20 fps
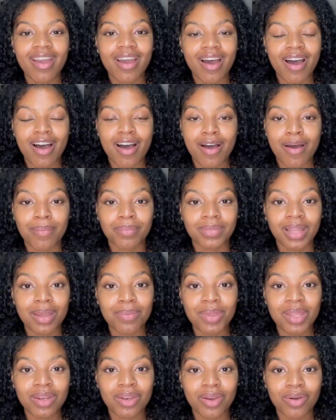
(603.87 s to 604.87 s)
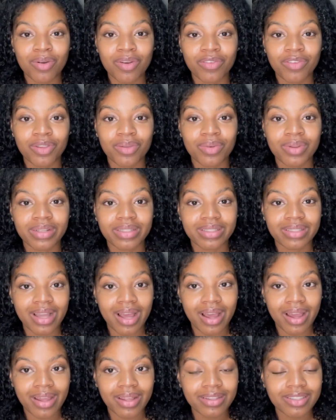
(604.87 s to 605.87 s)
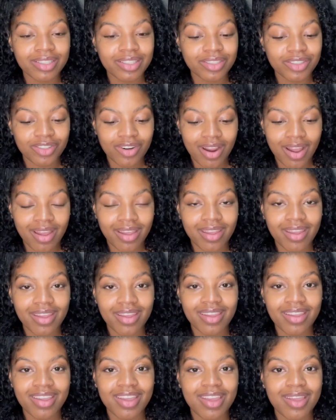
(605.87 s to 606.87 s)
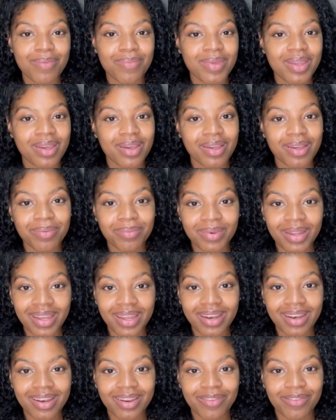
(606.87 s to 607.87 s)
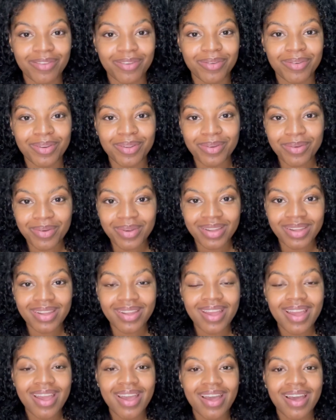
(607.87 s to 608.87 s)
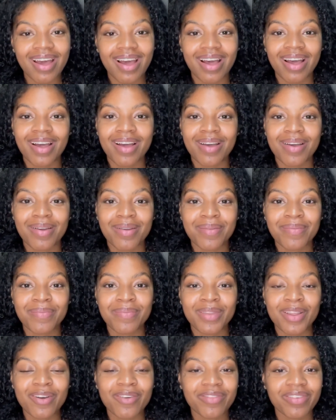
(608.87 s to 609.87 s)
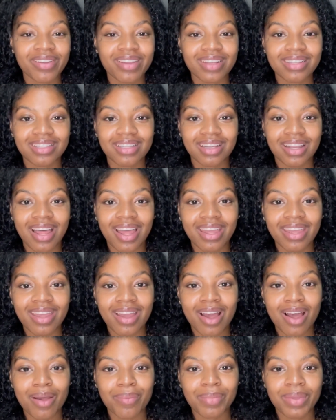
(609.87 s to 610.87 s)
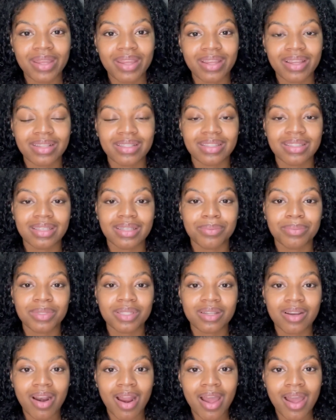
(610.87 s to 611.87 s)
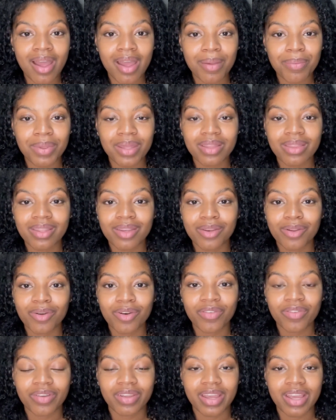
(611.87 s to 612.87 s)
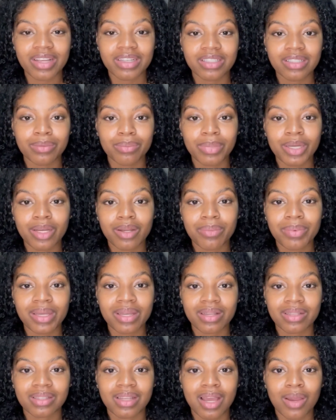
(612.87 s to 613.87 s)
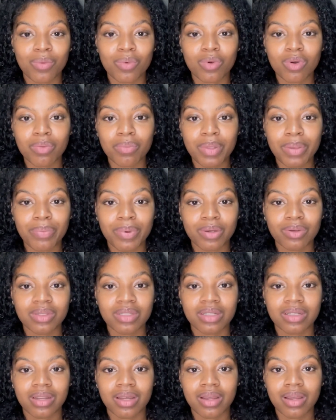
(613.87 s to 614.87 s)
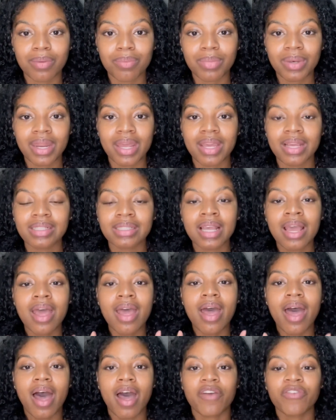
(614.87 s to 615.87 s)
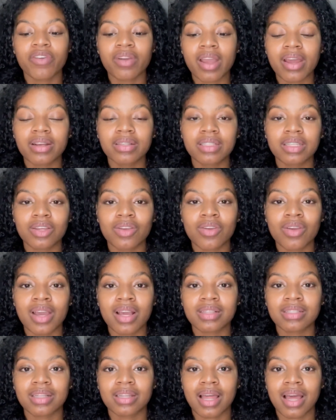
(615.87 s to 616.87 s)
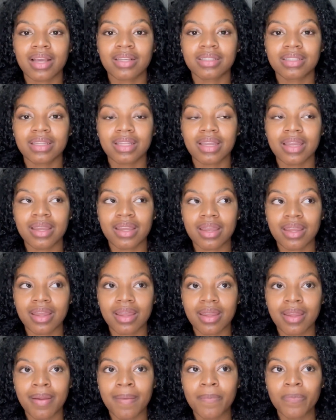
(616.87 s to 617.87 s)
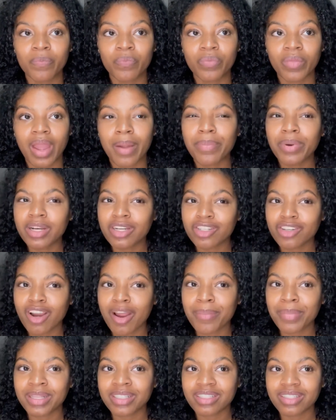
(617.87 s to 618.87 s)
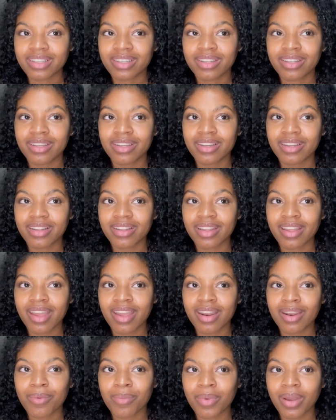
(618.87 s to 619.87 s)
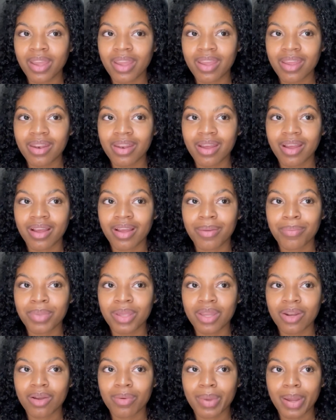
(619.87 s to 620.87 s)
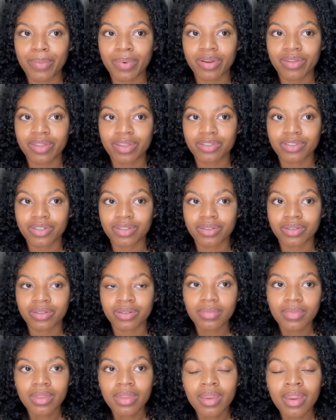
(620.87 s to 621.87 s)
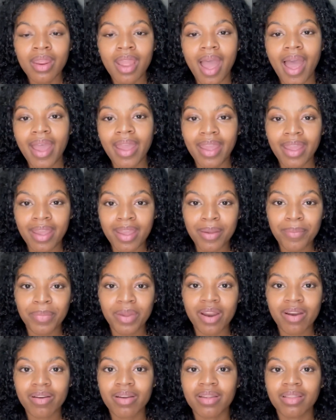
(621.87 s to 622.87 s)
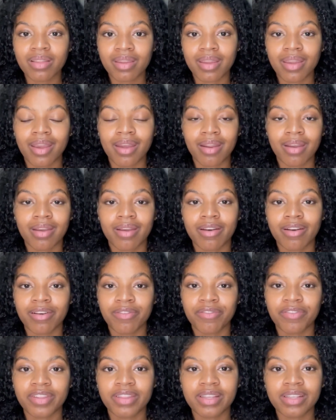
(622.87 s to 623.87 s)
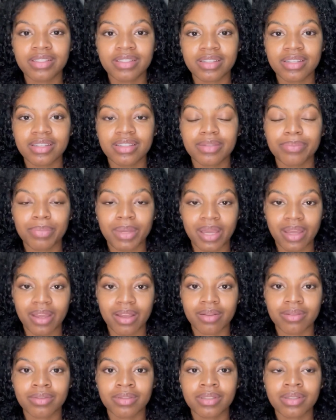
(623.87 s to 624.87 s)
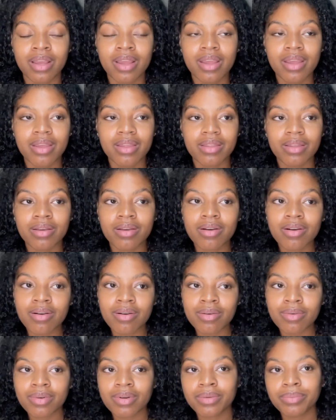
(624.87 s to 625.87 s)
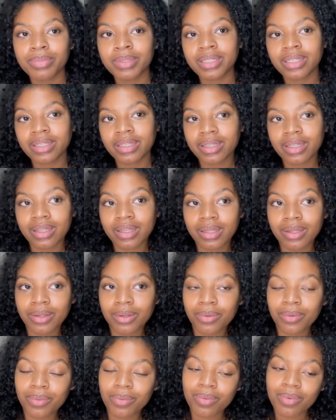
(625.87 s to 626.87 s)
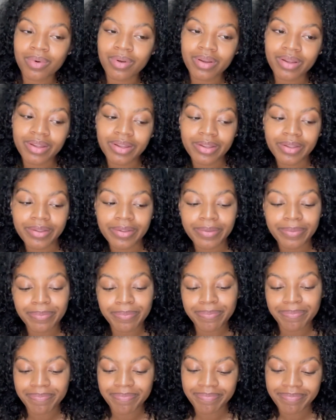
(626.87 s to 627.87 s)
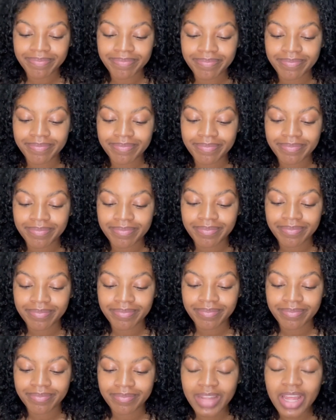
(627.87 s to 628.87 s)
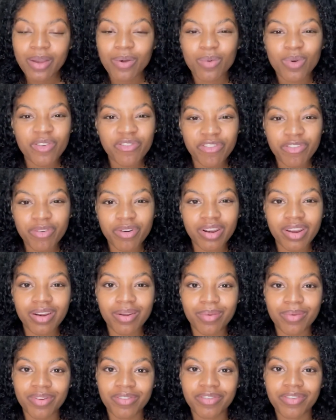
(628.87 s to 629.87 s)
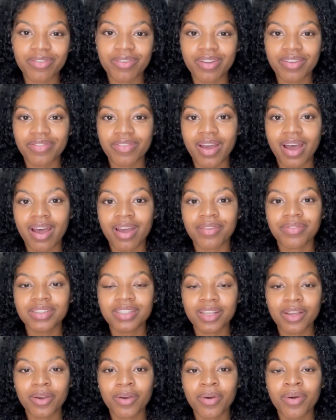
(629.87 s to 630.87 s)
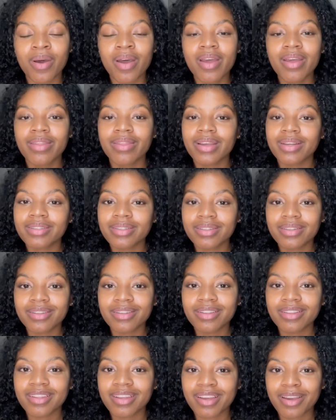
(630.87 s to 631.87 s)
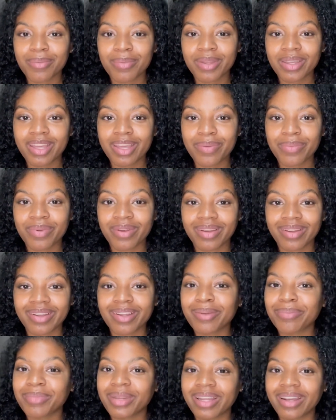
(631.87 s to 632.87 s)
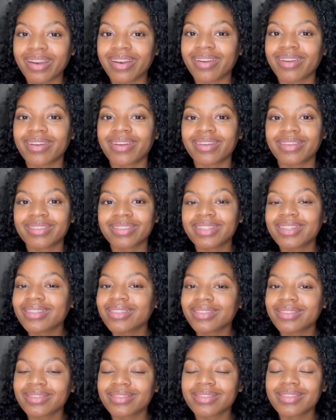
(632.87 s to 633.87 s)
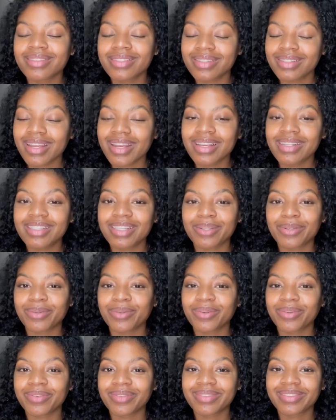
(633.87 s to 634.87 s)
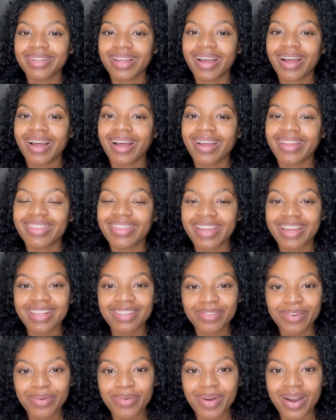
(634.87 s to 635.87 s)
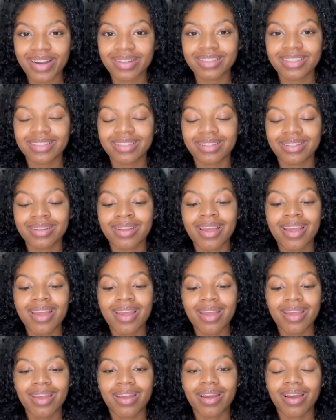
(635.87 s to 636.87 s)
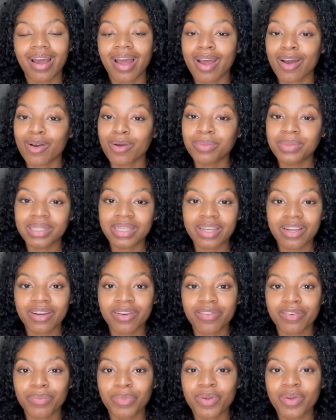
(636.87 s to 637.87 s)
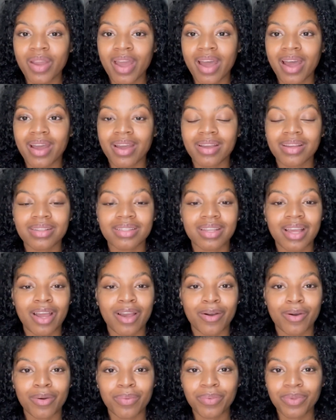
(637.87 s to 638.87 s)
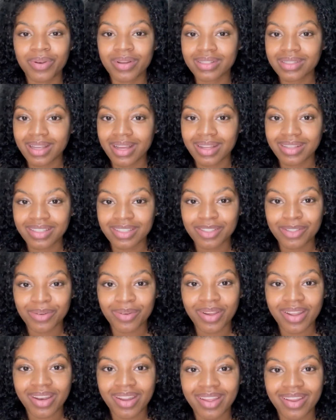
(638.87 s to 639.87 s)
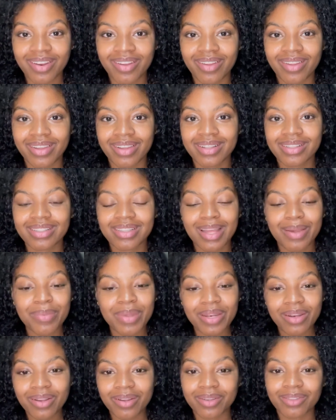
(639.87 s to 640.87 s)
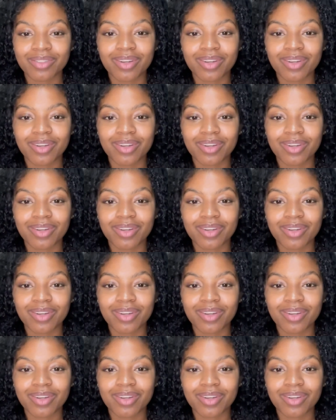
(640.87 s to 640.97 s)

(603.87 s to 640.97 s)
Let me know if you decide to try it. Keep me updated if you do it. Don't forget to like, comment, and subscribe. Hit the notification bell because I will be posting updates. I forgot to tell you guys the last thing. I'm pretty sure I mentioned gaining weight, being on my birth control. I am currently at 156 pounds. The goal will be 140 to 145. So that's another thing I'm gonna keep y'all updated on. Just stay tuned. Thanks for watching. I hope to hear from you guys. I hope you decide to join in on this. Let me know.